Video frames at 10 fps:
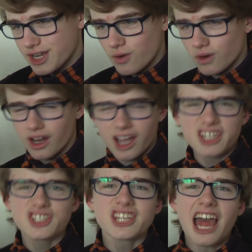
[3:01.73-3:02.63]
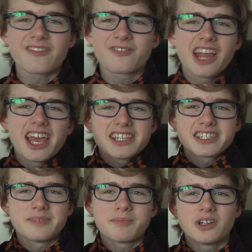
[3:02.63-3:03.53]
Gauntlet. I can just add flares
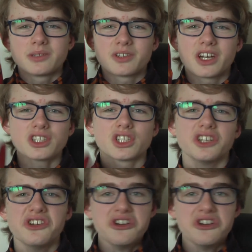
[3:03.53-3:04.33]
in post-production.